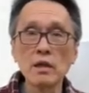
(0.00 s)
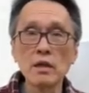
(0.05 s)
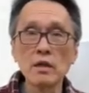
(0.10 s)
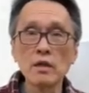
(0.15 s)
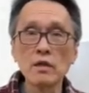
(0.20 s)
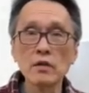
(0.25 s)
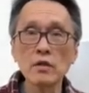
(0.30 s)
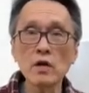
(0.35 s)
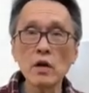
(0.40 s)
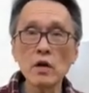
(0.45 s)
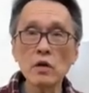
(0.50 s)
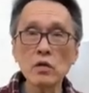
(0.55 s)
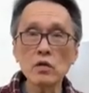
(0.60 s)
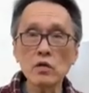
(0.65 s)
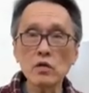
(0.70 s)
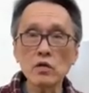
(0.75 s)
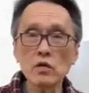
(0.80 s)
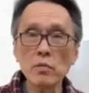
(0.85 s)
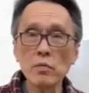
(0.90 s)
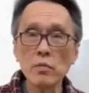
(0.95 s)
So
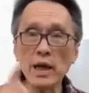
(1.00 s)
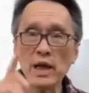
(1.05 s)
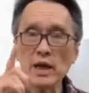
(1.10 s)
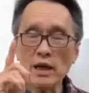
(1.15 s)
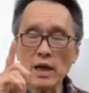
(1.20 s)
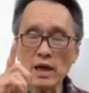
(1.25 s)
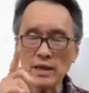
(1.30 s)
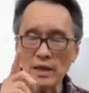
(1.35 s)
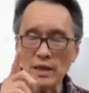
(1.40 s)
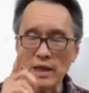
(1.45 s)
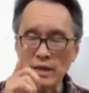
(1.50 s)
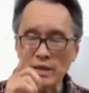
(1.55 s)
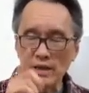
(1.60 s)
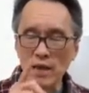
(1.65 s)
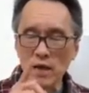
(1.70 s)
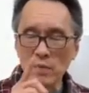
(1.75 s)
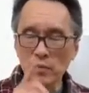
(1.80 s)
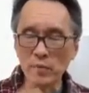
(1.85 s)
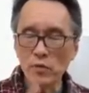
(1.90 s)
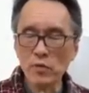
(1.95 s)
to make an
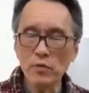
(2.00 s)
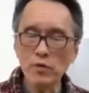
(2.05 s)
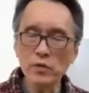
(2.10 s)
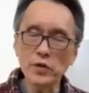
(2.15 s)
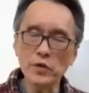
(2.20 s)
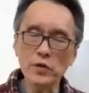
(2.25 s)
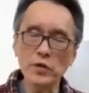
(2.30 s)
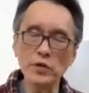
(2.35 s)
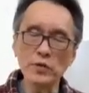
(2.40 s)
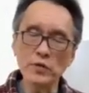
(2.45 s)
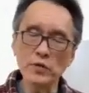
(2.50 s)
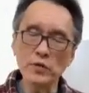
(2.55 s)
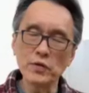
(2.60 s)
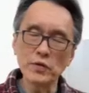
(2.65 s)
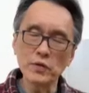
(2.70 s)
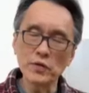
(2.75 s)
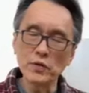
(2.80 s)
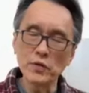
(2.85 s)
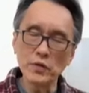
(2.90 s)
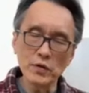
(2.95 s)
example for you,
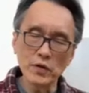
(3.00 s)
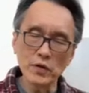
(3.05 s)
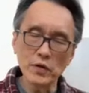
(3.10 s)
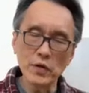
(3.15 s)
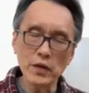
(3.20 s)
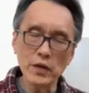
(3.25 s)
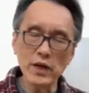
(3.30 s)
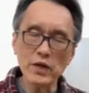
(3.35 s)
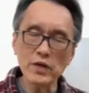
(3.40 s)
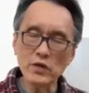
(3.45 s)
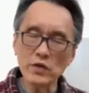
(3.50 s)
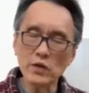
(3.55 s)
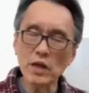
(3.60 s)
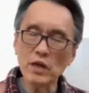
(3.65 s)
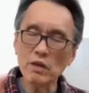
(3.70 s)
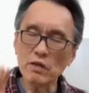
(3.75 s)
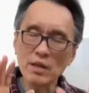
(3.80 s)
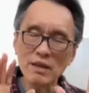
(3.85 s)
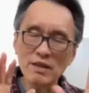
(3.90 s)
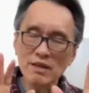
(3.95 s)
okay, so that
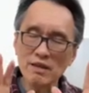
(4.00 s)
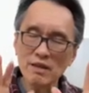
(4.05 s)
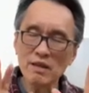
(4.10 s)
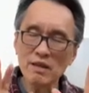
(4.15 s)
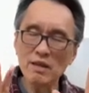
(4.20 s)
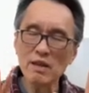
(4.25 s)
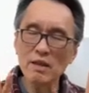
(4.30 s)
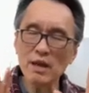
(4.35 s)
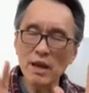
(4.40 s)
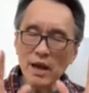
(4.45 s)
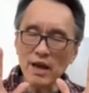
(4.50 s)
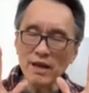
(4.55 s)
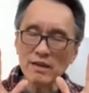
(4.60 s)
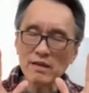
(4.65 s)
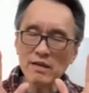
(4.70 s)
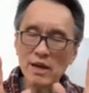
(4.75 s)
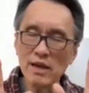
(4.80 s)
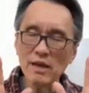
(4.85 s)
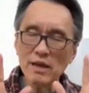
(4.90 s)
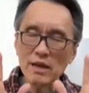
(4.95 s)
you can see
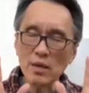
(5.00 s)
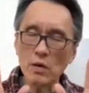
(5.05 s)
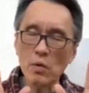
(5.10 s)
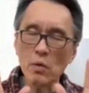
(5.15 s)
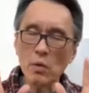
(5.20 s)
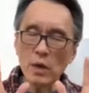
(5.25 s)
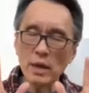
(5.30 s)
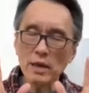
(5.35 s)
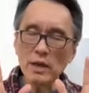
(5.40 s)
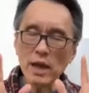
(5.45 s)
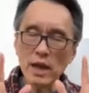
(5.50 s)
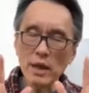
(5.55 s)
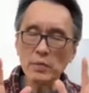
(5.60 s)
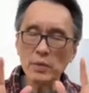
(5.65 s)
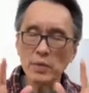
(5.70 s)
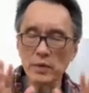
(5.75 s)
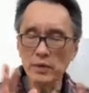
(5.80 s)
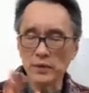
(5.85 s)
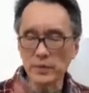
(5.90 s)
exactly what happened.